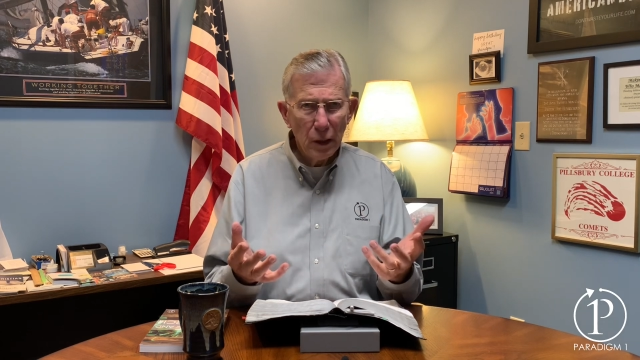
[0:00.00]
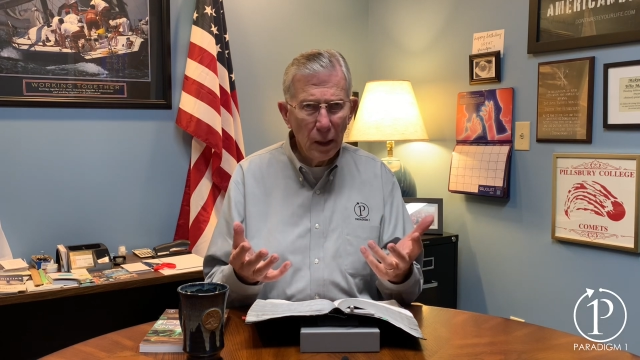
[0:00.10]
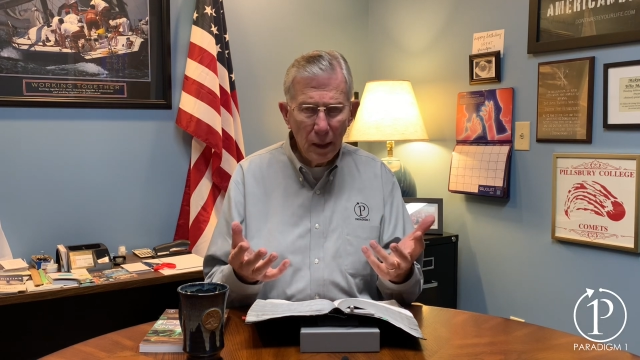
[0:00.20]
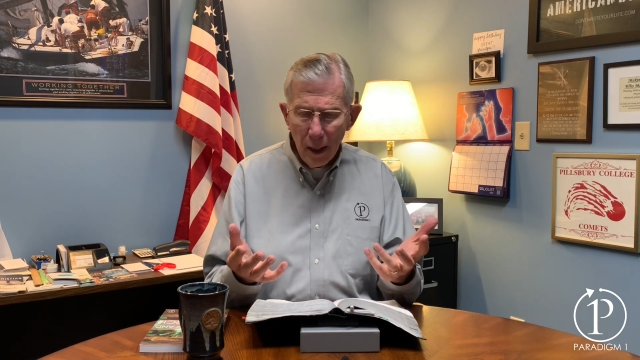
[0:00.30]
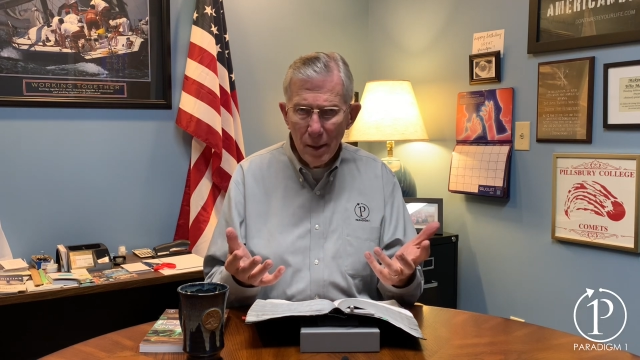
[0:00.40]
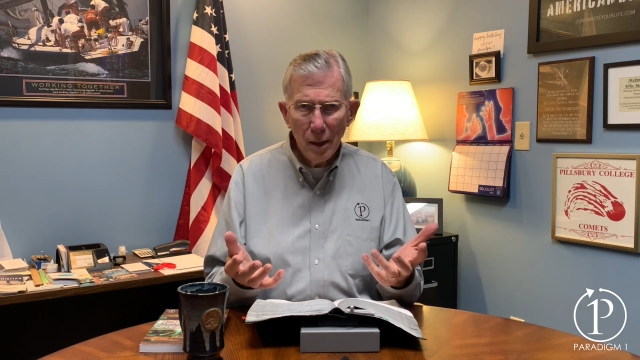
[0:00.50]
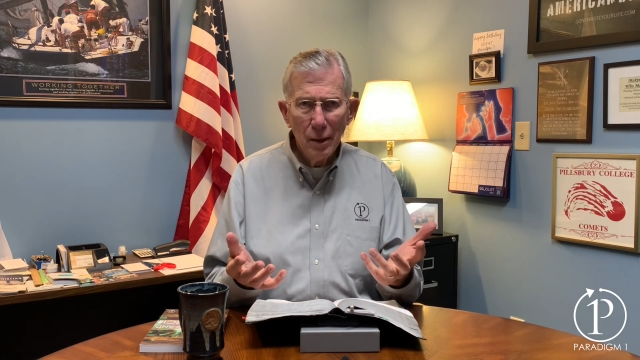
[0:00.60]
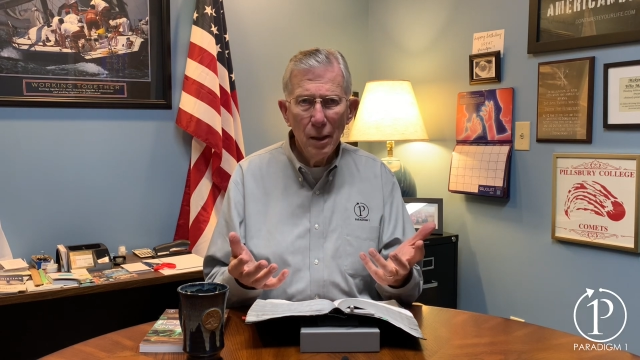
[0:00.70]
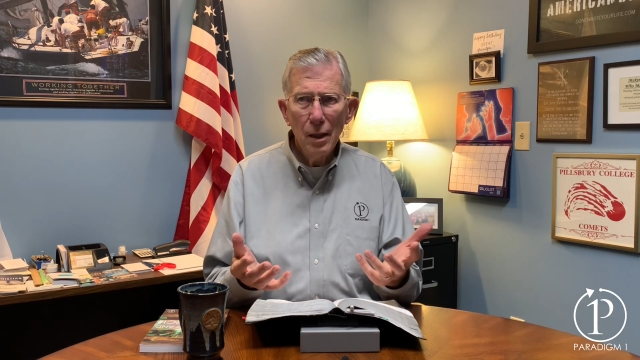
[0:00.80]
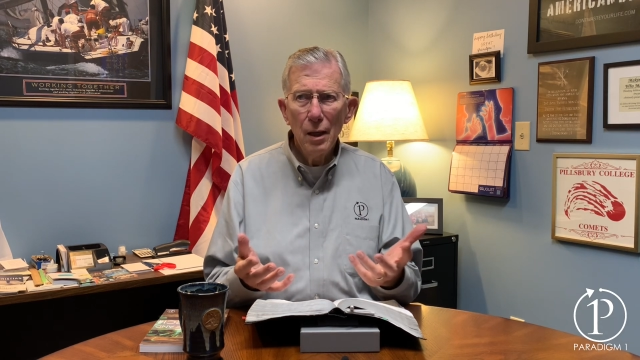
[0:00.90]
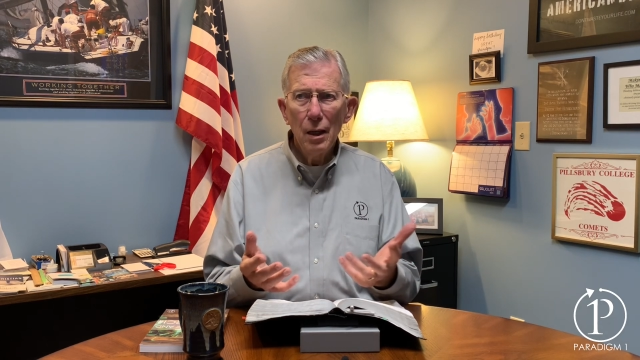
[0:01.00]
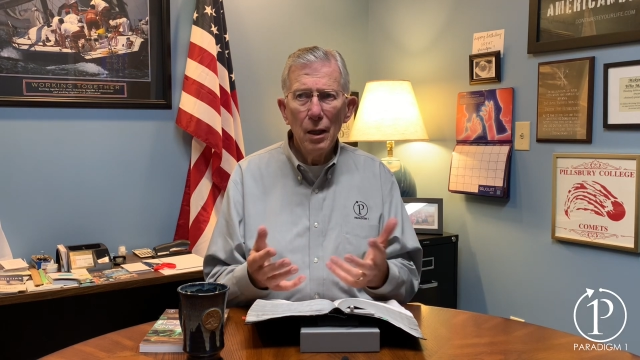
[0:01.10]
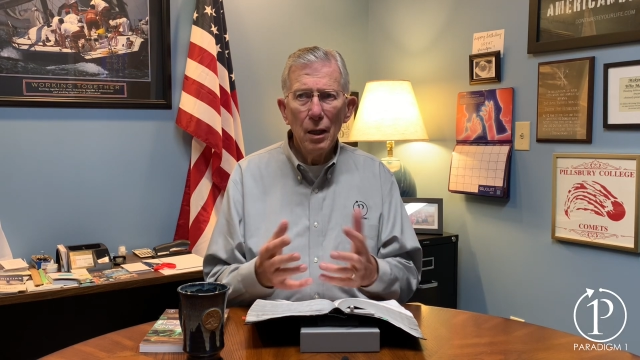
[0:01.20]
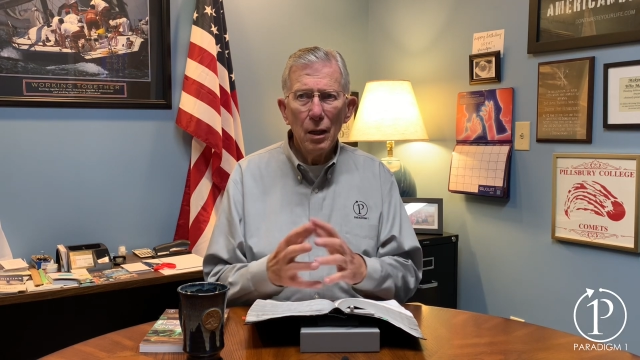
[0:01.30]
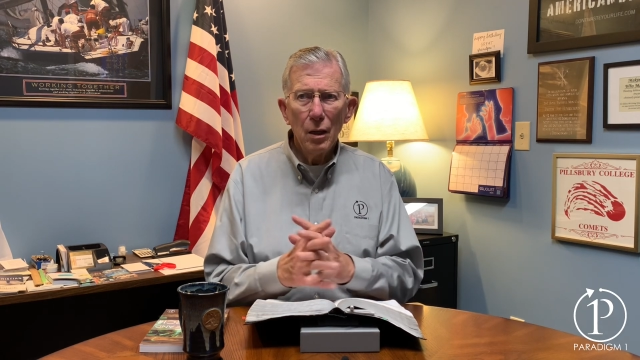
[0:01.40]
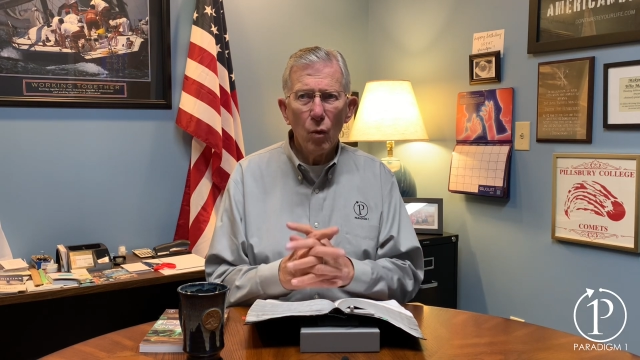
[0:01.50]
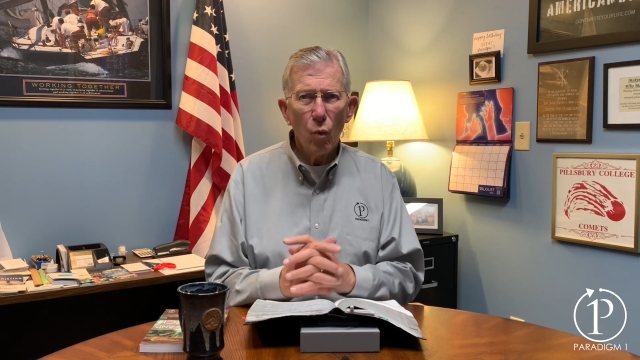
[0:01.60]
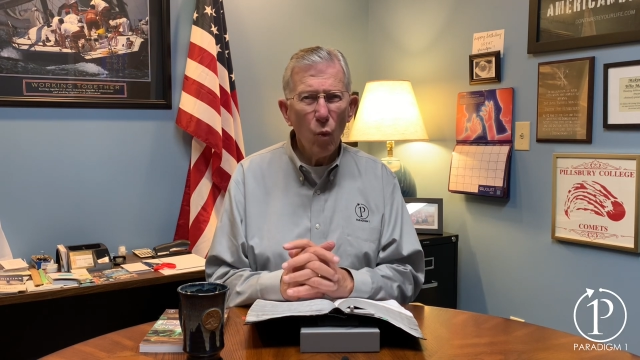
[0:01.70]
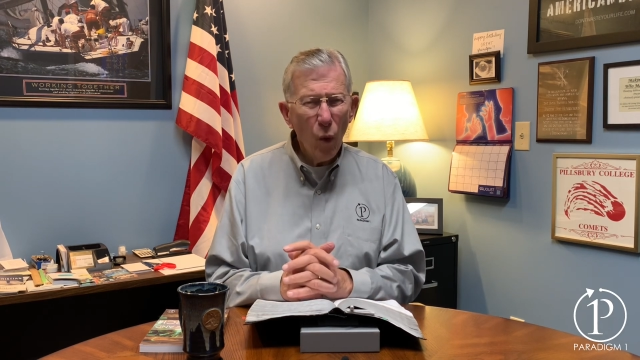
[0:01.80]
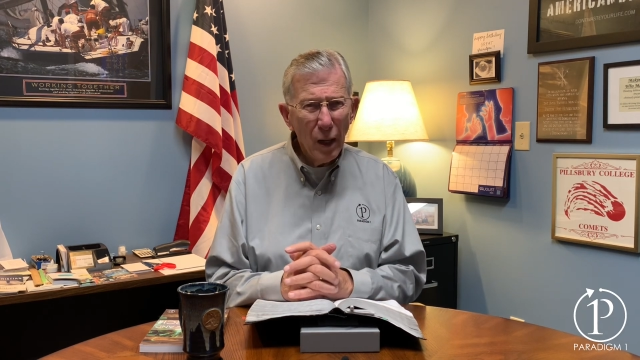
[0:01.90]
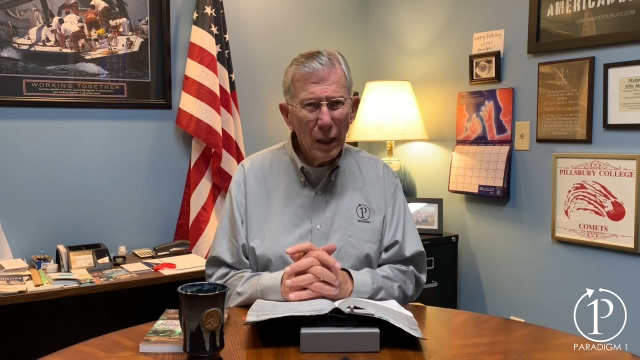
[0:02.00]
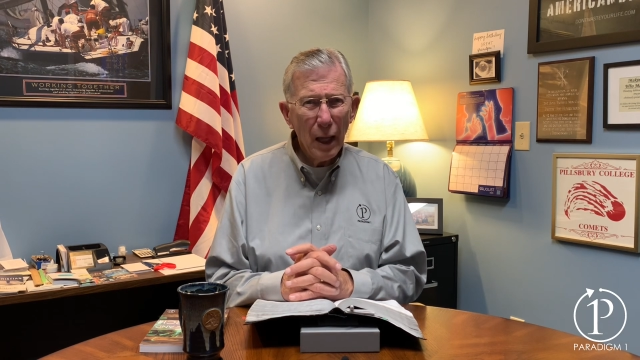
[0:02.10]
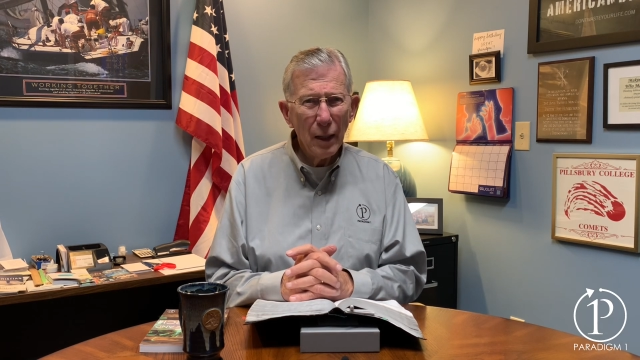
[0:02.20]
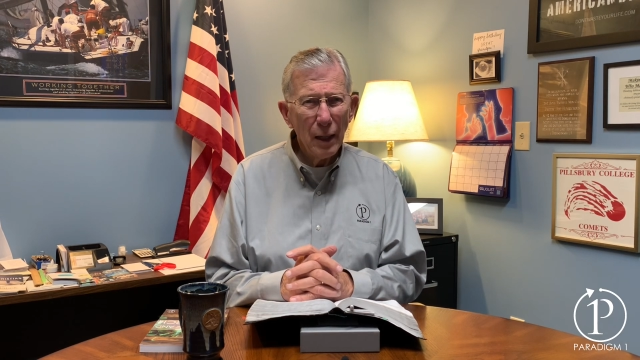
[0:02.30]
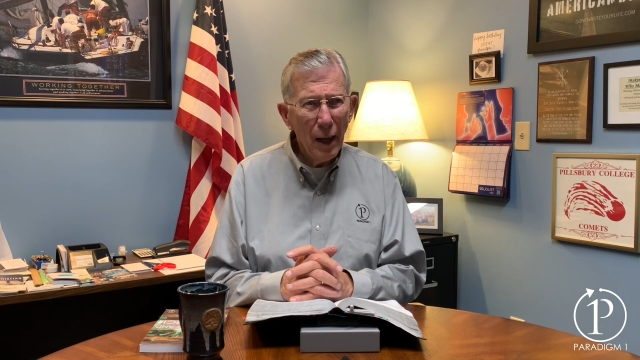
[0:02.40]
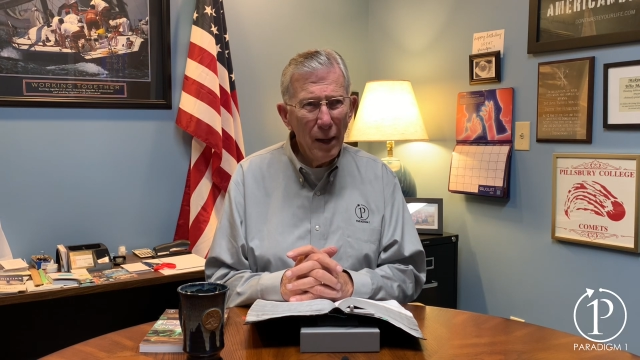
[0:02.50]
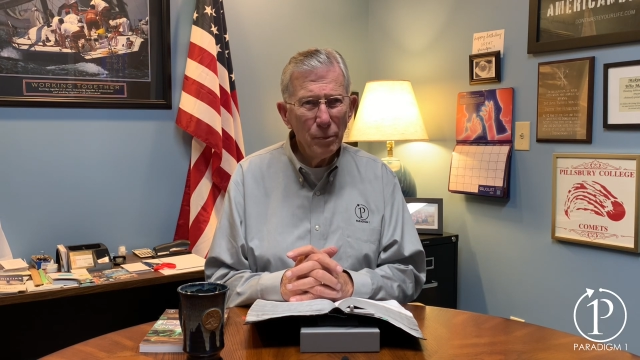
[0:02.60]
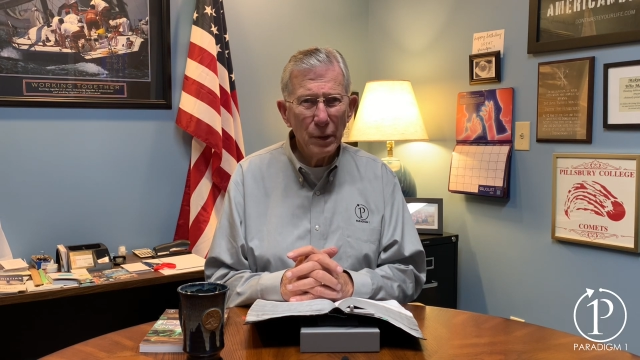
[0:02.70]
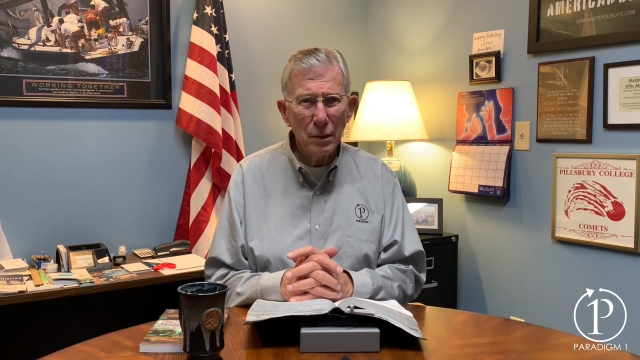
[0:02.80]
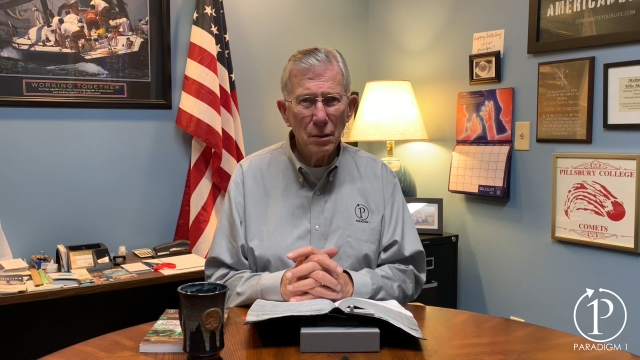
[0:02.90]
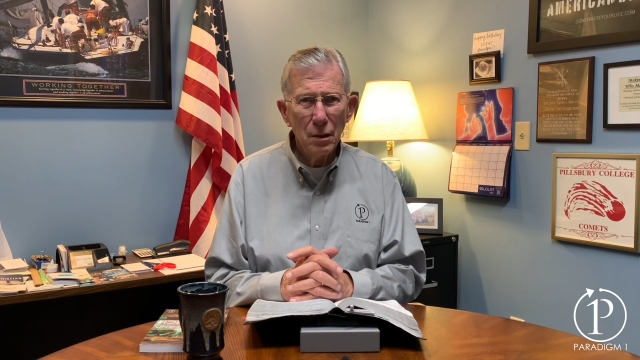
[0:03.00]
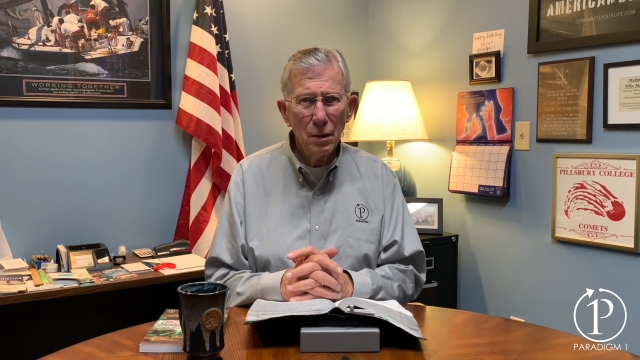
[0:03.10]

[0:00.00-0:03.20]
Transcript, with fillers: again. What had happened?